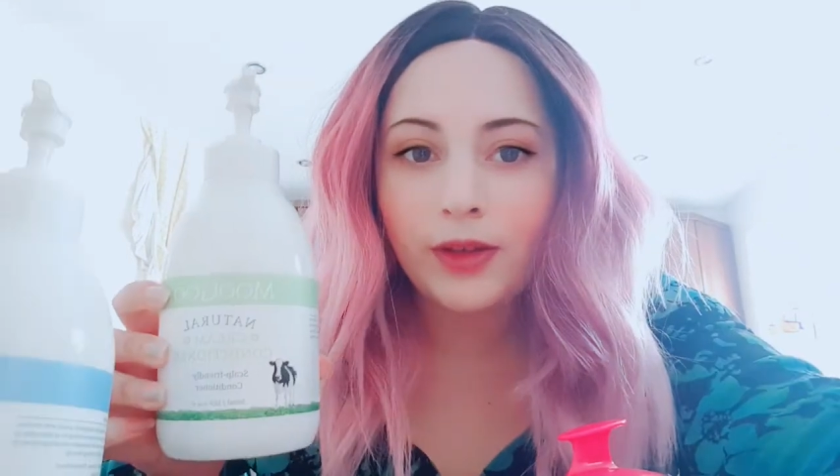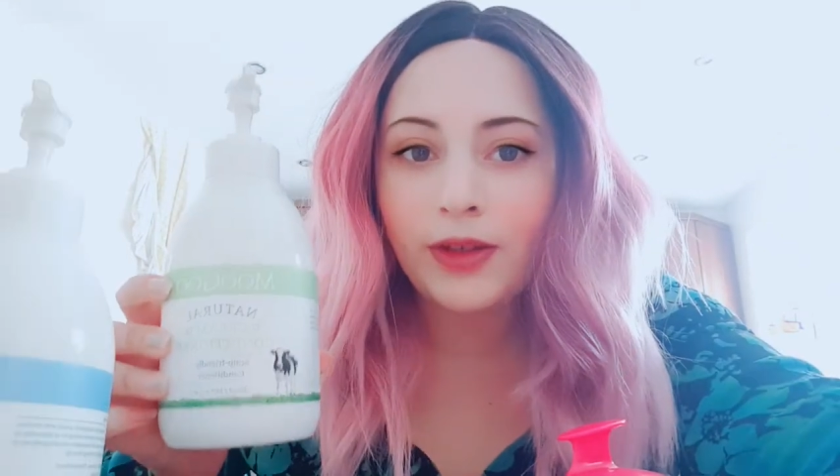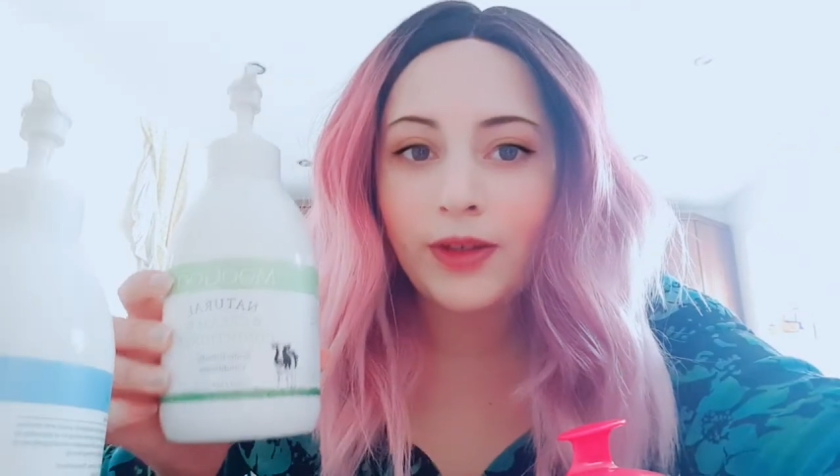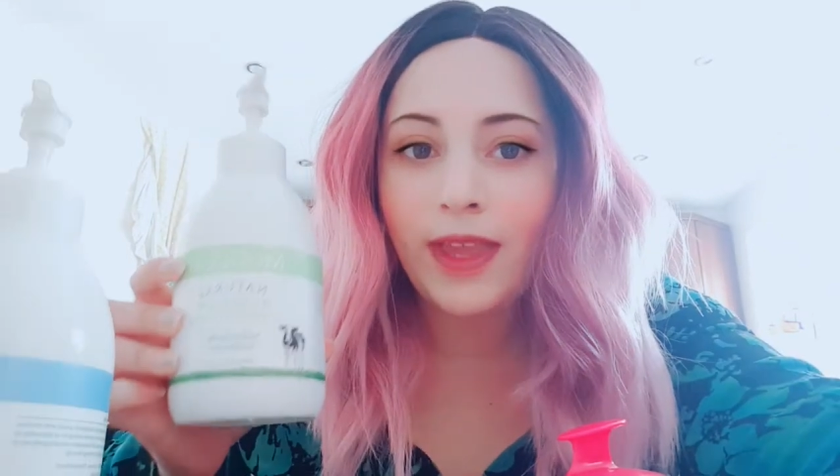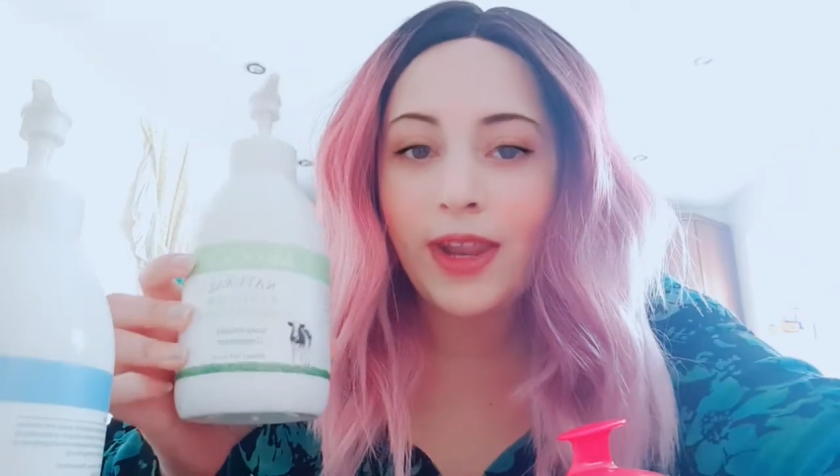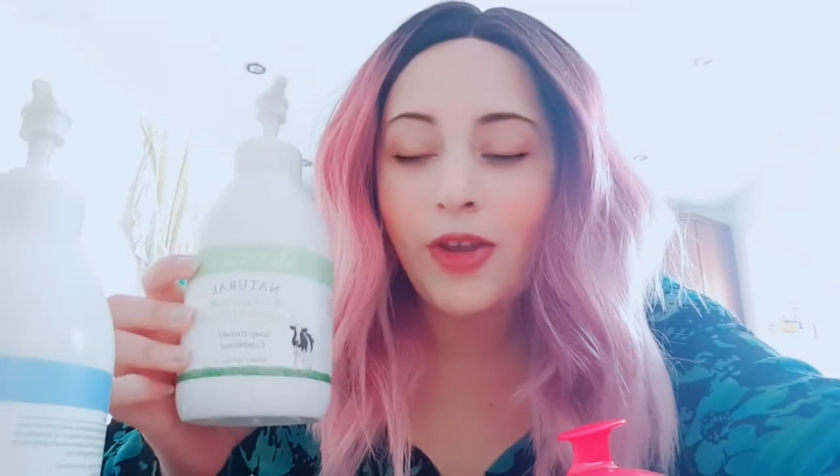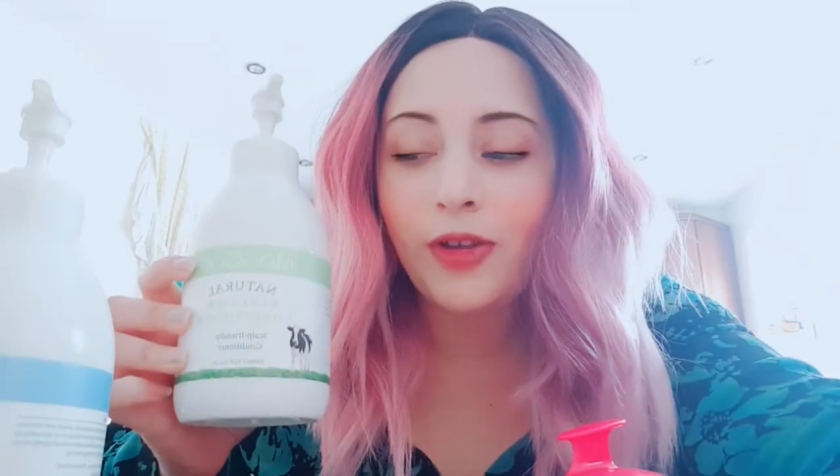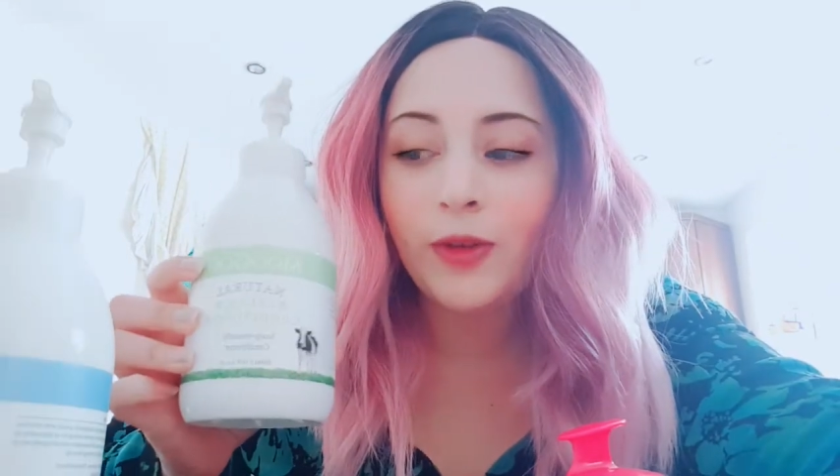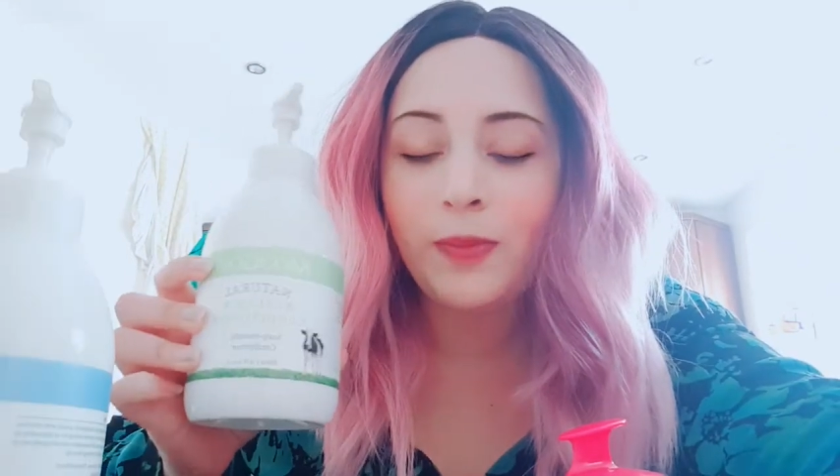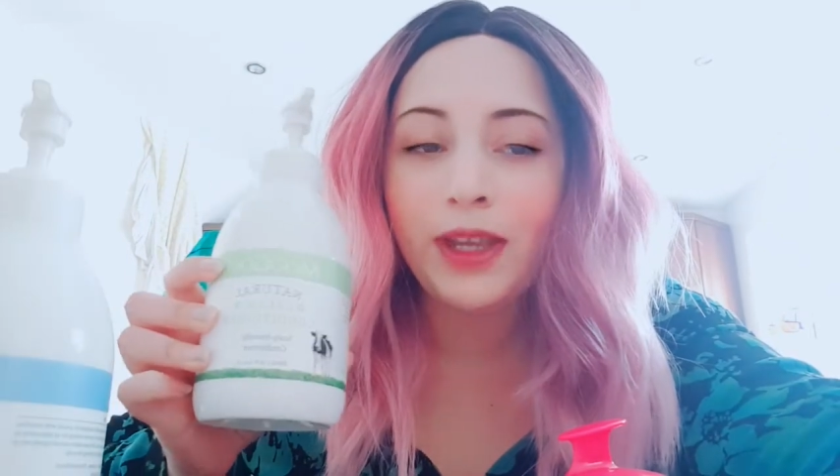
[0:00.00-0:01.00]
So then I
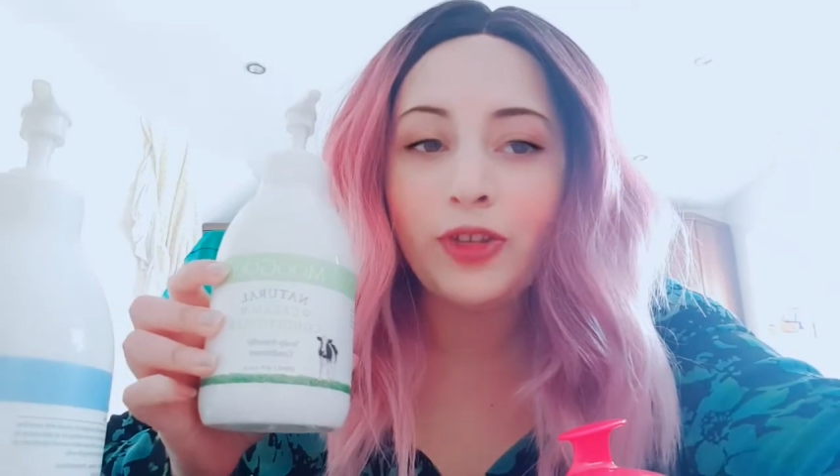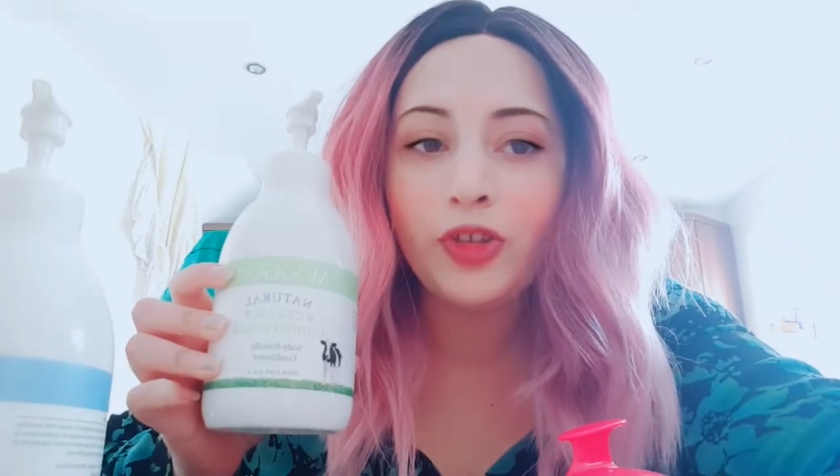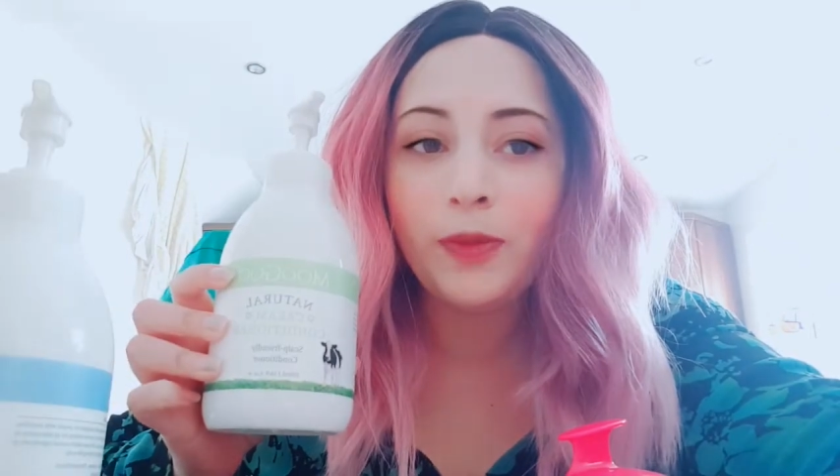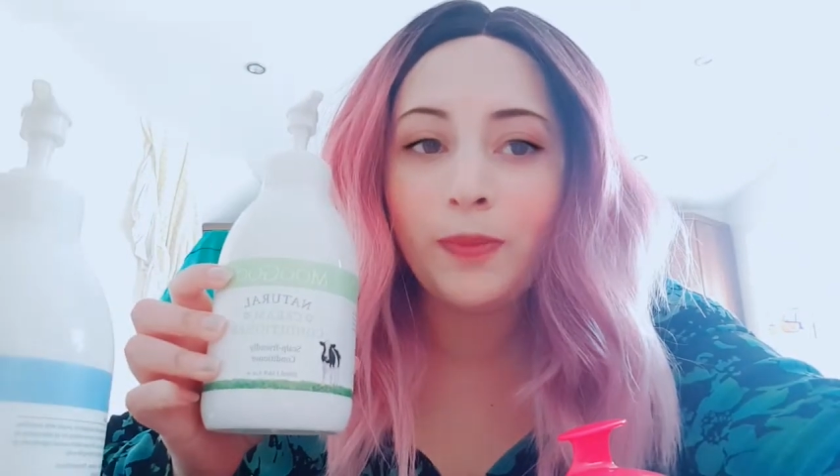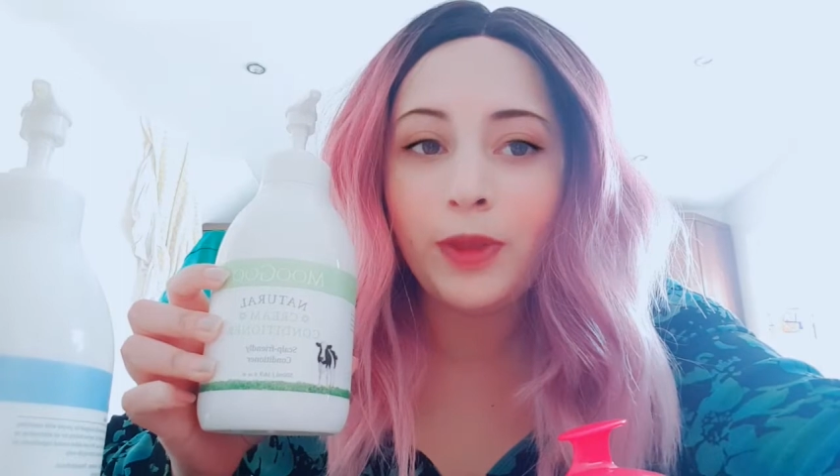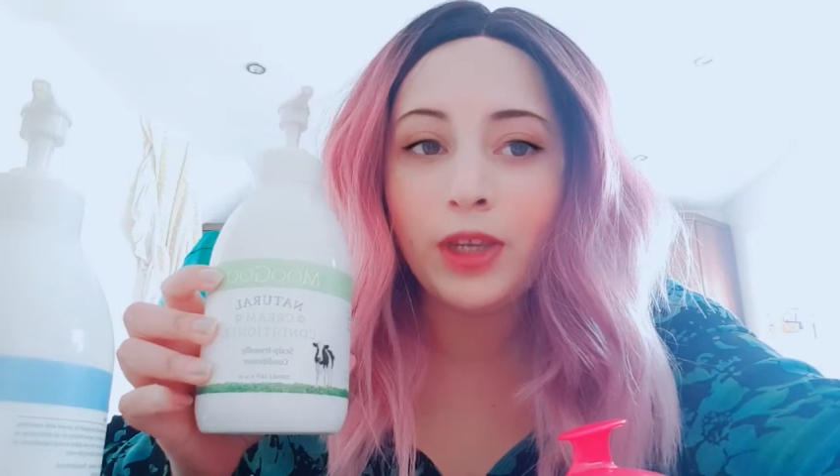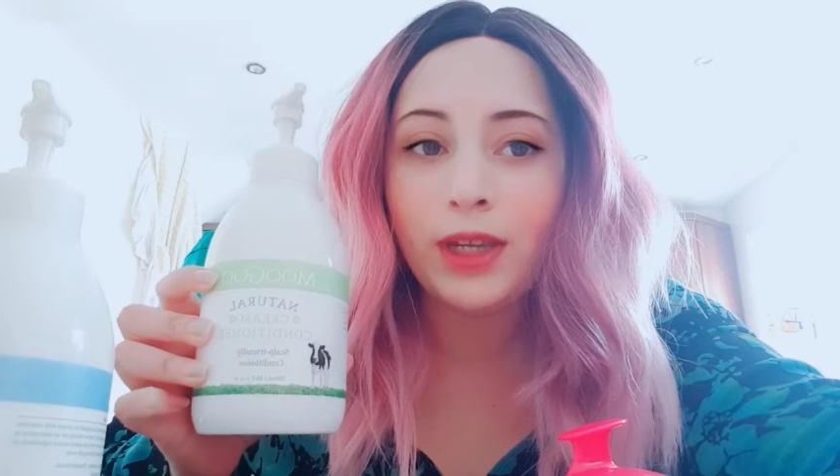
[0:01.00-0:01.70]
also picked up the